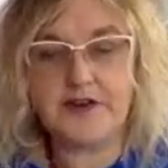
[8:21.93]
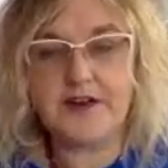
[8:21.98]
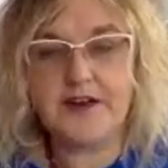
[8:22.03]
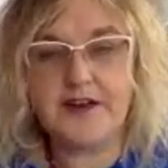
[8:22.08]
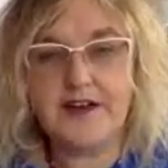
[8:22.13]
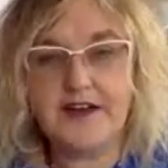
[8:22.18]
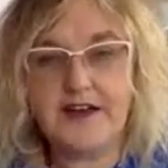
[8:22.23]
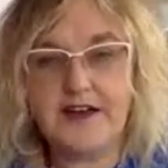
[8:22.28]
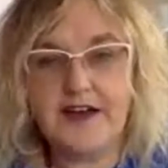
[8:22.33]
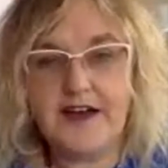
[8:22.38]

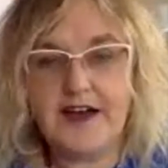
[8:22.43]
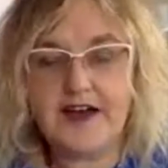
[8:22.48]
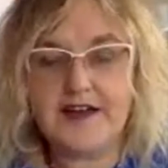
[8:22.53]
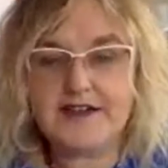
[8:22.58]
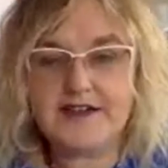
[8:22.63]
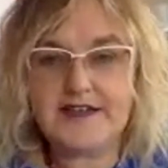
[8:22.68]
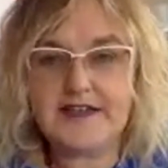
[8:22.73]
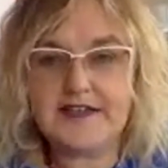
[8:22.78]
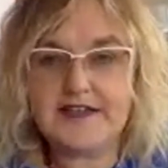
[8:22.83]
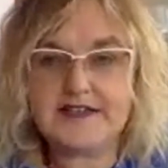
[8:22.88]
ideas
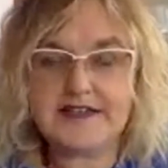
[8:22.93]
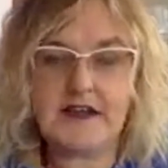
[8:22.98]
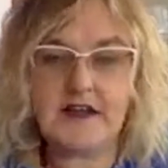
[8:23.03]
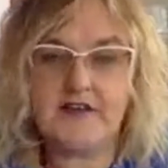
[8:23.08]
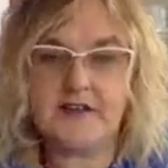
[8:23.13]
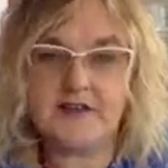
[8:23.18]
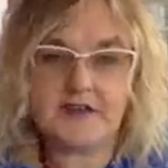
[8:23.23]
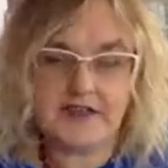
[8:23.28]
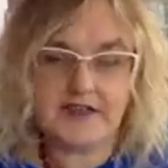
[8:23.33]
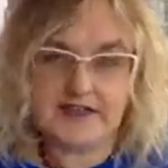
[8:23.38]
of other
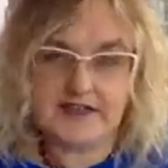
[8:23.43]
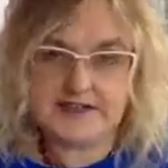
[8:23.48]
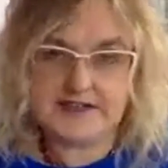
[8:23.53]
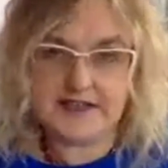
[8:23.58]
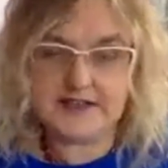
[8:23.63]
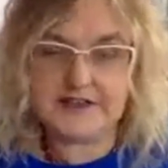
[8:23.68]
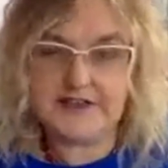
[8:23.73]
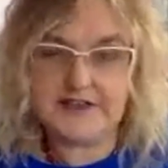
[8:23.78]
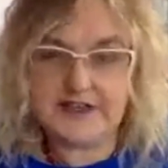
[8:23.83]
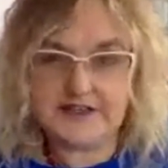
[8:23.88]
things that
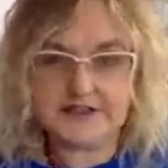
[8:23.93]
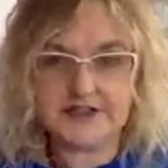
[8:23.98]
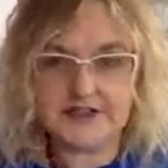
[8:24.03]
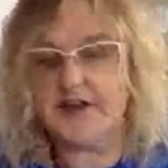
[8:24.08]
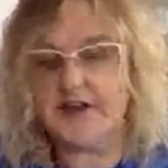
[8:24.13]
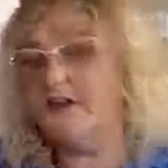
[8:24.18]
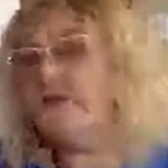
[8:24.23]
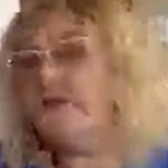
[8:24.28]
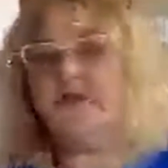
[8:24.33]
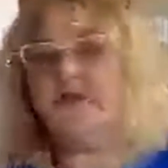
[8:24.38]
you need to
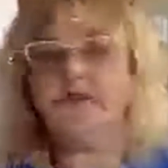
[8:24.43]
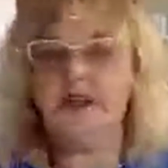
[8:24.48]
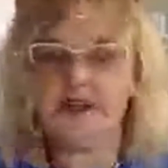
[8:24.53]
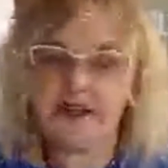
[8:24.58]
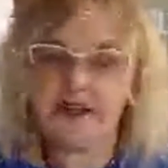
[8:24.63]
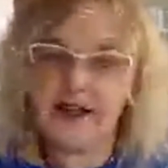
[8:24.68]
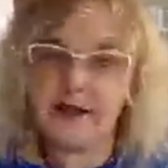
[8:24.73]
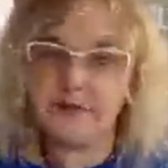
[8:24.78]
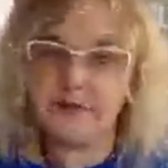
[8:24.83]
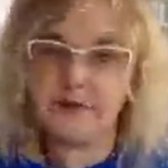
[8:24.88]
know, or if I
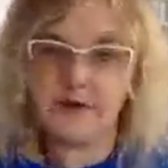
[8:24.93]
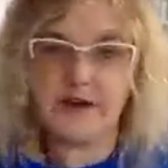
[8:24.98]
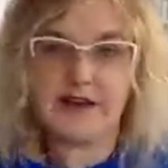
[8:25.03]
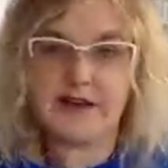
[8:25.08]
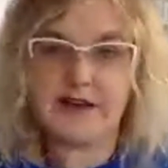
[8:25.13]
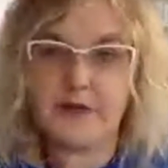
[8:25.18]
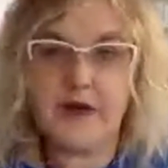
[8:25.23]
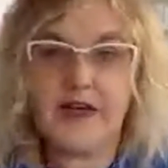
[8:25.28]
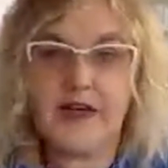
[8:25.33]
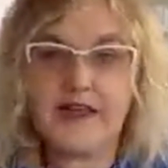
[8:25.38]
can help you in
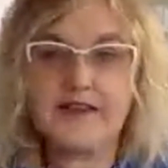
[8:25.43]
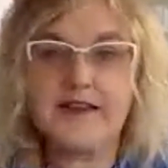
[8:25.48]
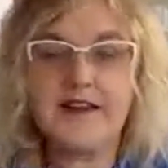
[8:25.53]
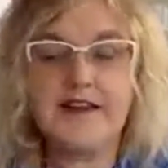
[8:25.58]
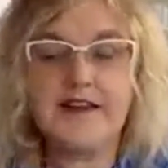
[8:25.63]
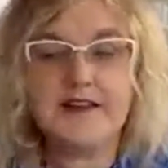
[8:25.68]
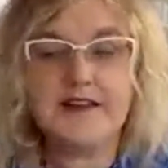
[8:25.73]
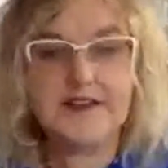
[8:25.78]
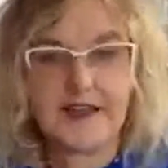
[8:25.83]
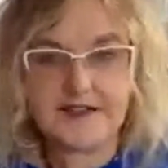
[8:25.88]
any way,
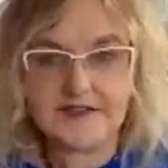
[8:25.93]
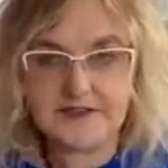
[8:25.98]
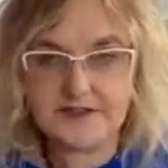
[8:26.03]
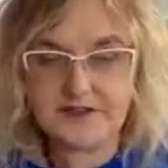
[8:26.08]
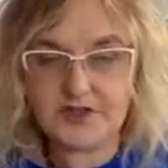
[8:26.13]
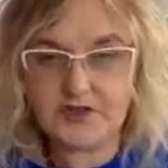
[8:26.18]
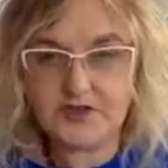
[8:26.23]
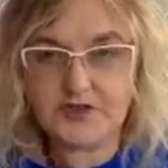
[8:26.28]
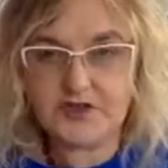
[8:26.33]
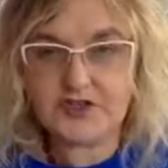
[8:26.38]
get in
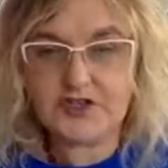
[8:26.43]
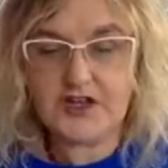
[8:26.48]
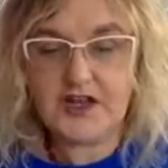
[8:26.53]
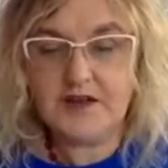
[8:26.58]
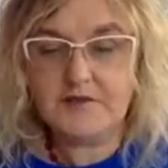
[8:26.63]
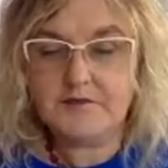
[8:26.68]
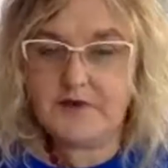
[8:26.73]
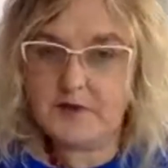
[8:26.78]
touch.